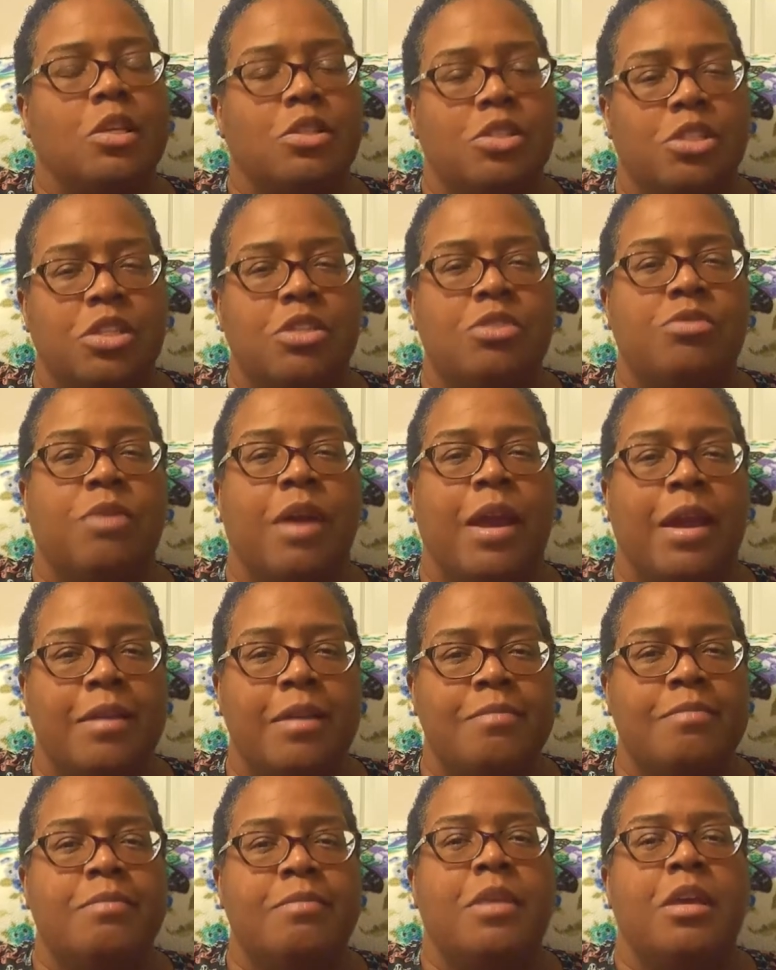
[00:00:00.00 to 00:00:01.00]
She's right.
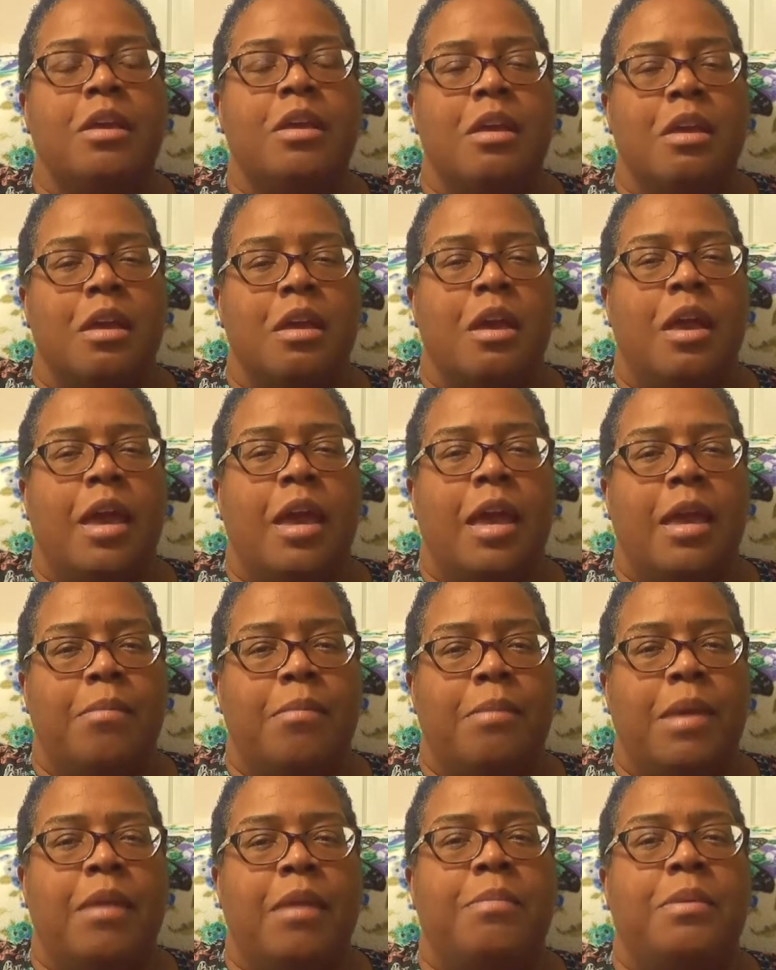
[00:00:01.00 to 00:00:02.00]
And
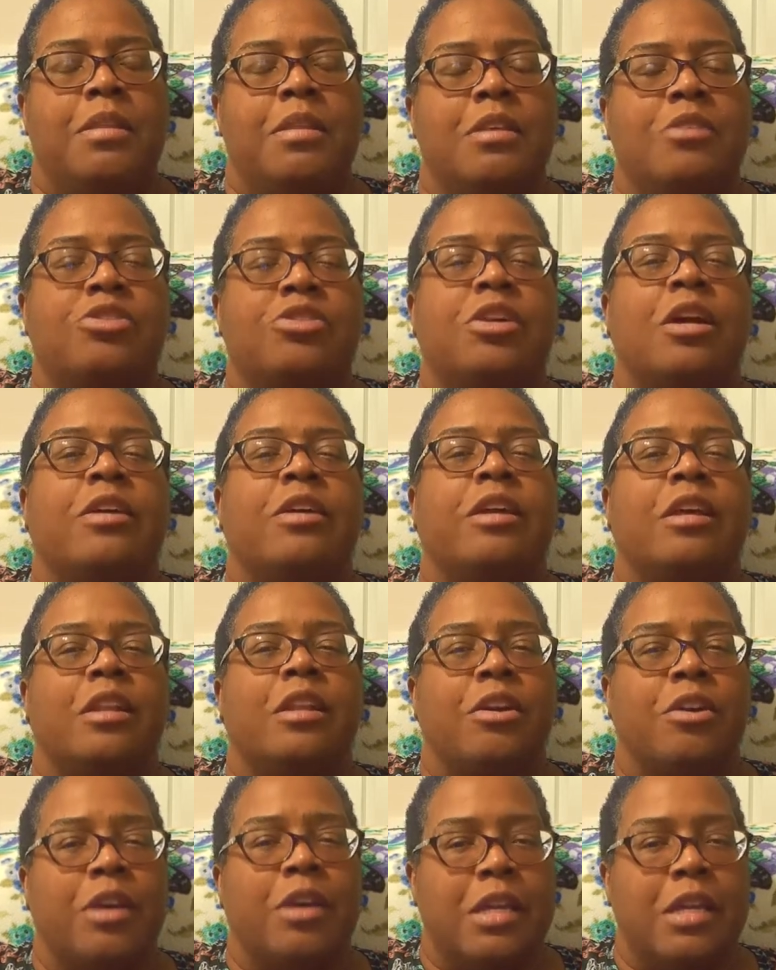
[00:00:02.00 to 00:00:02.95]
maybe the jugular